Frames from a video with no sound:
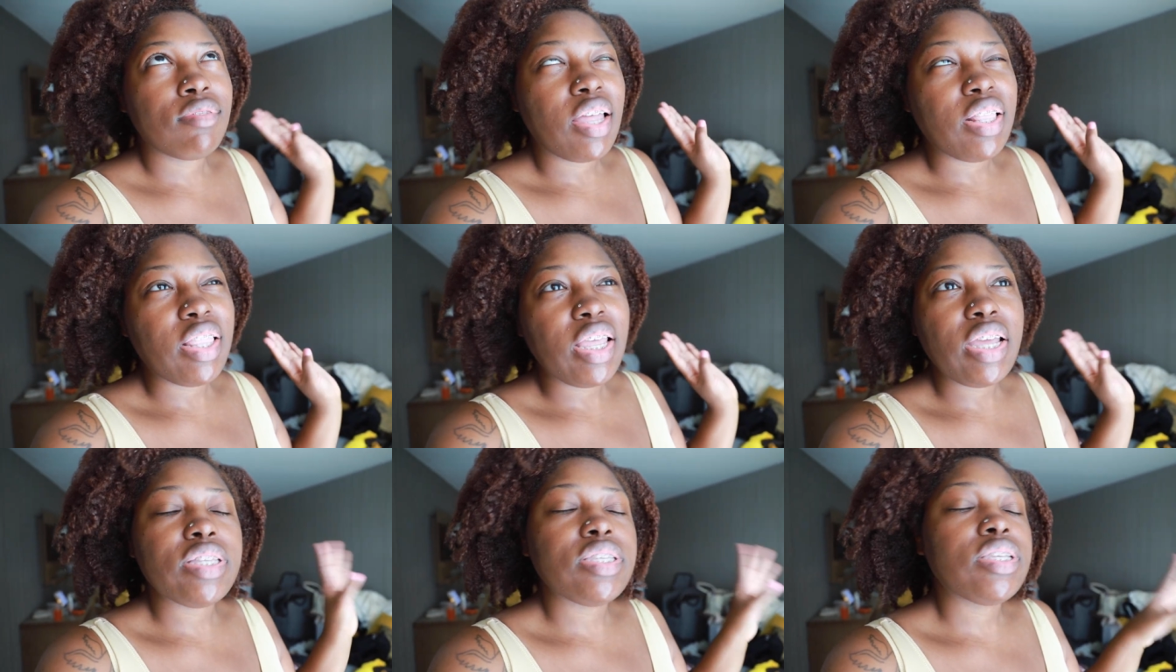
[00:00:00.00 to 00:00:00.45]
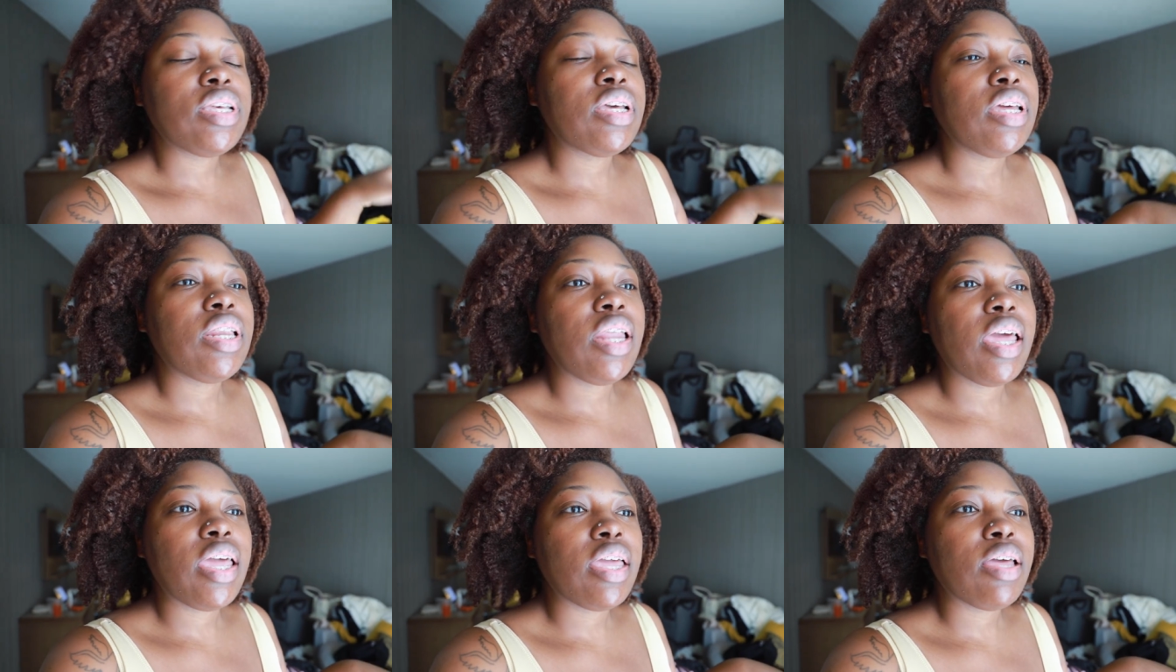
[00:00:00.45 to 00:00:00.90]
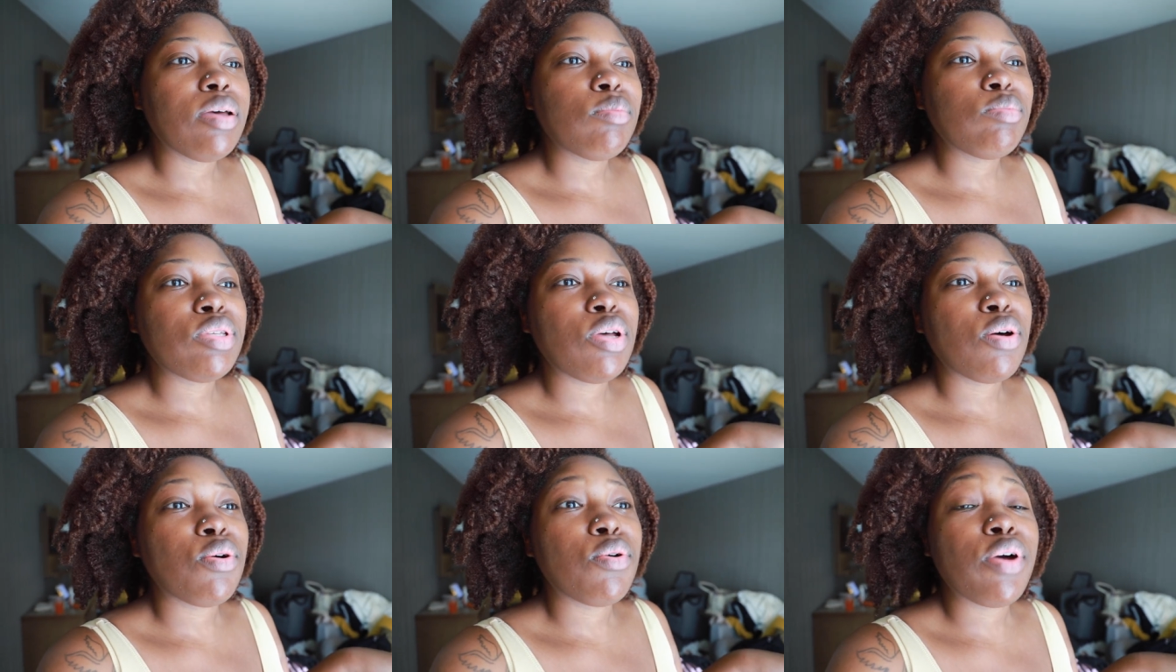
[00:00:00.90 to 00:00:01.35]
I think ten A
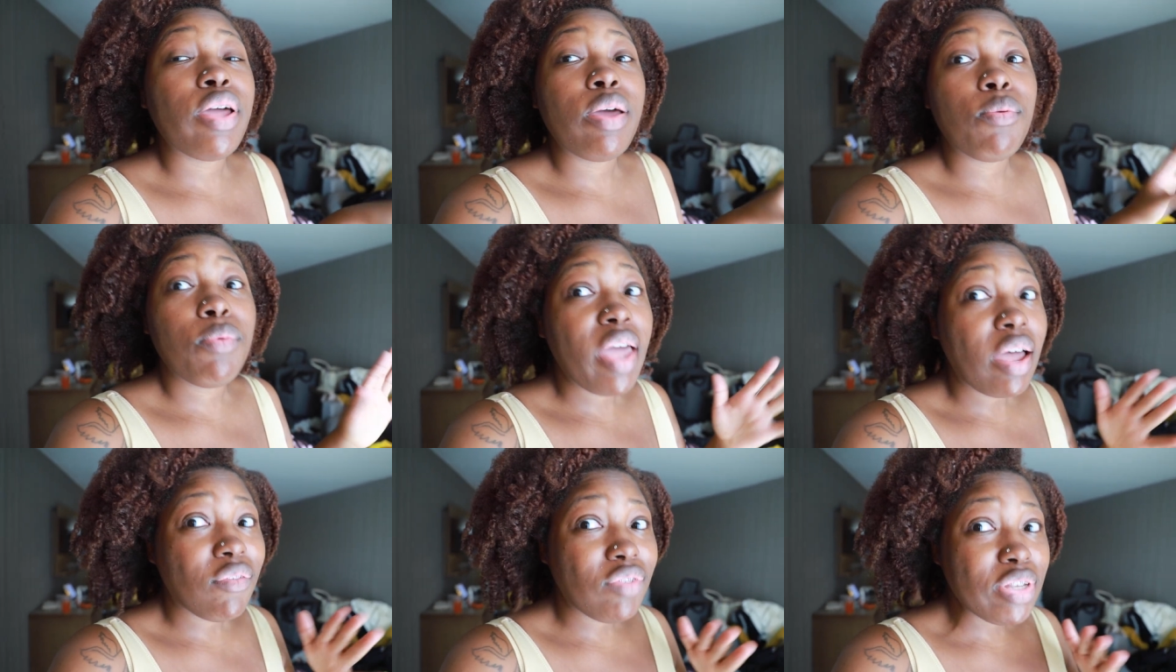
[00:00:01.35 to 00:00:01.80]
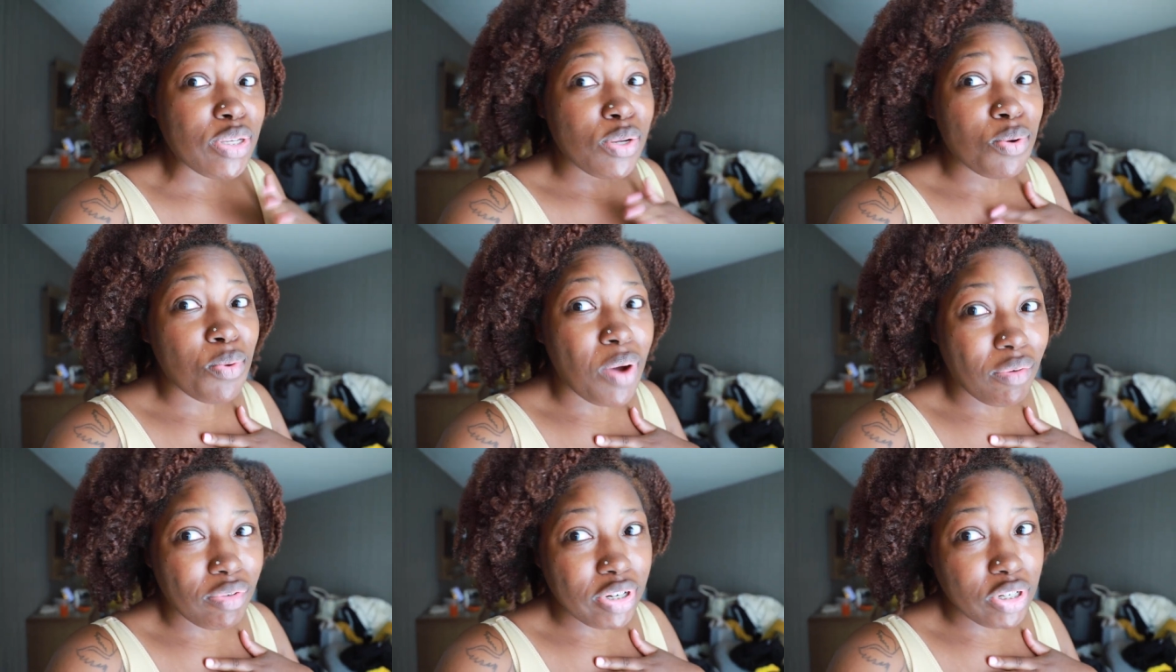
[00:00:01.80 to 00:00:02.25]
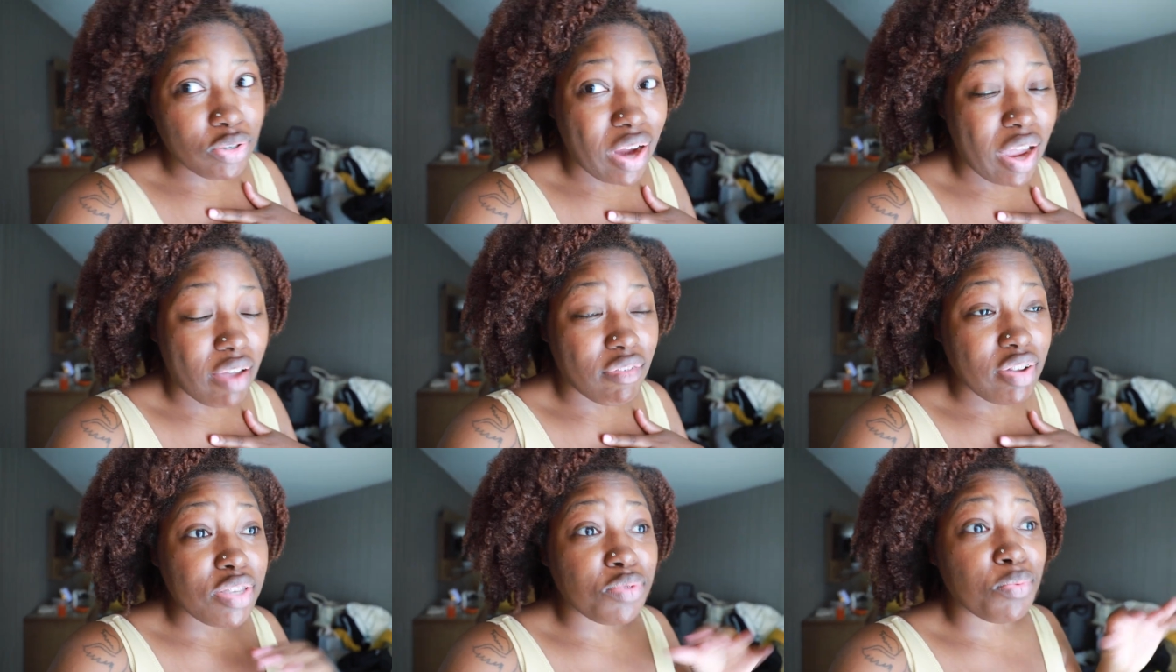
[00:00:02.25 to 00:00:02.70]
M so, and we have a two hour
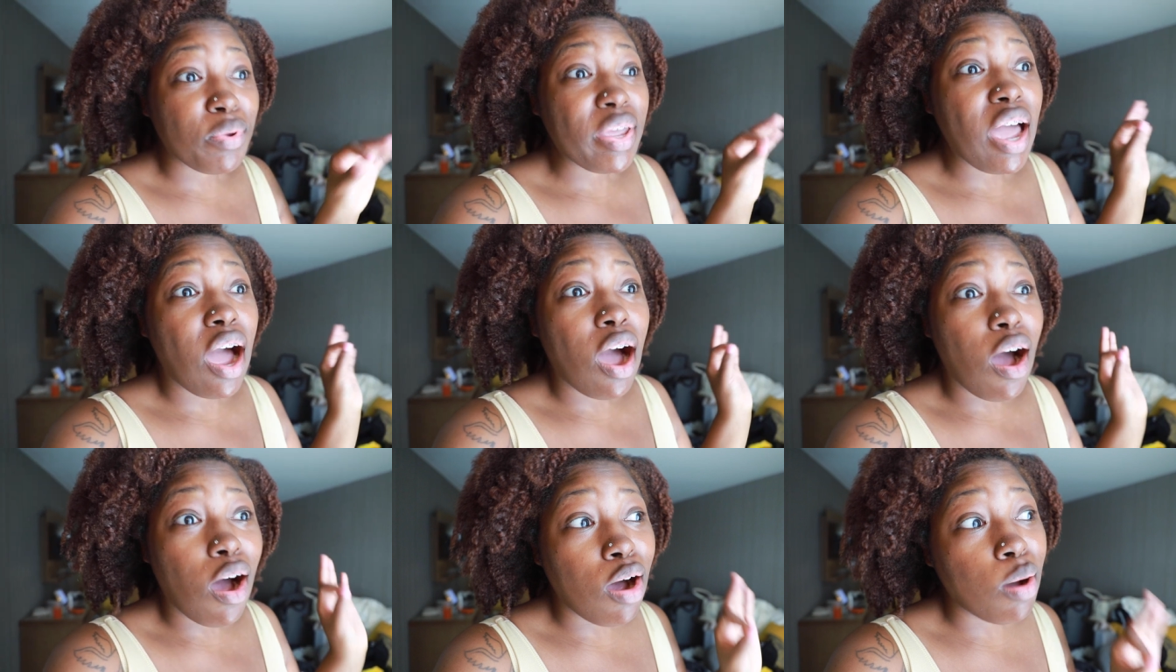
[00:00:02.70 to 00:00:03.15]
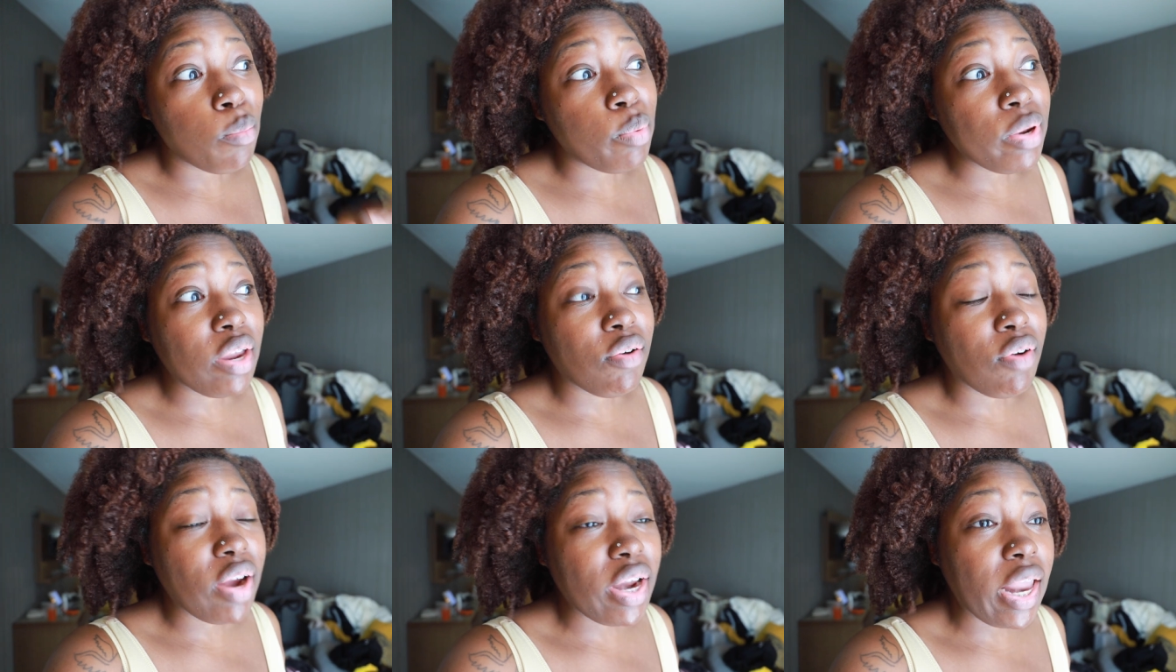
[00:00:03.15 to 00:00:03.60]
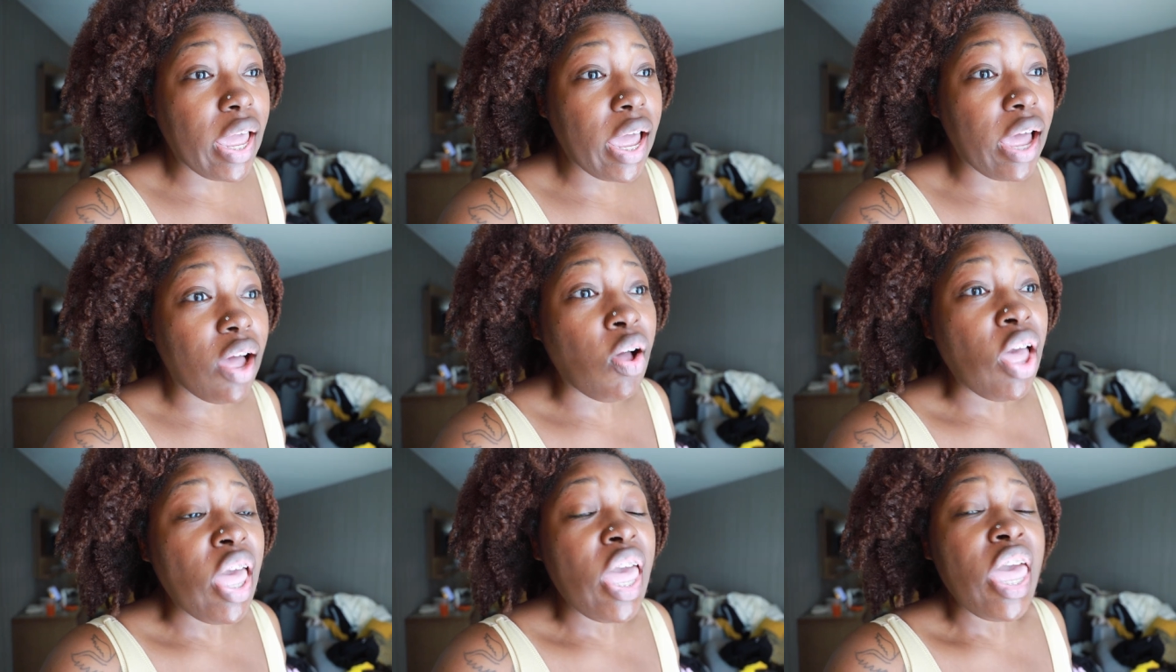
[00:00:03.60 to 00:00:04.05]
drive because we're in Albany right
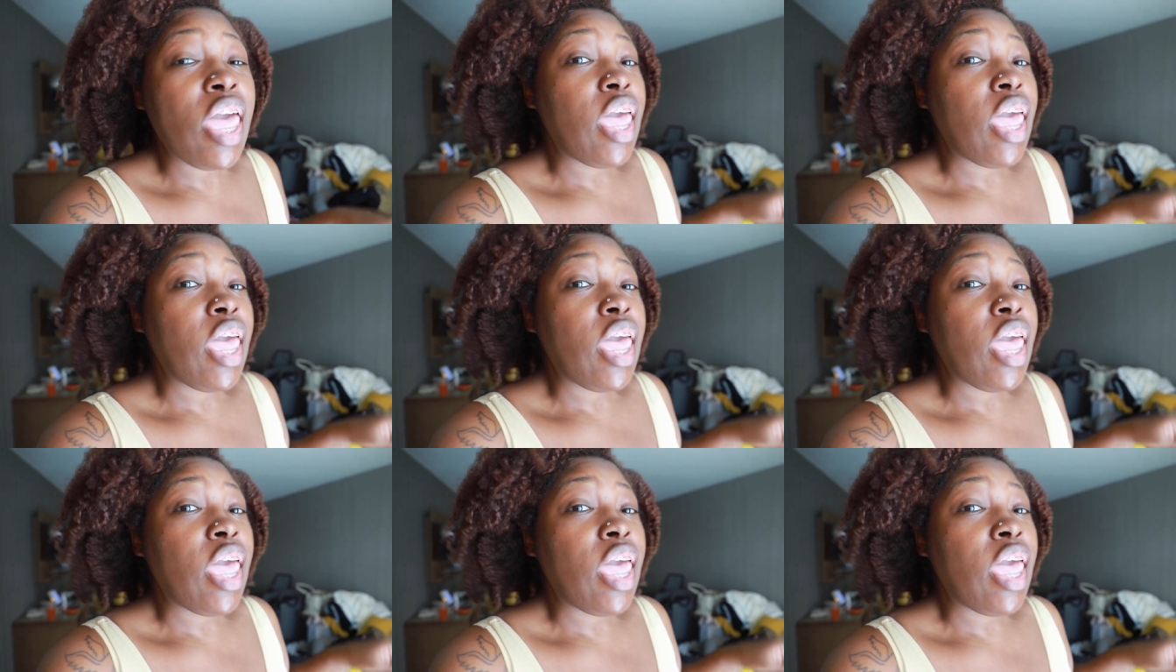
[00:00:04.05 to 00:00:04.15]
now,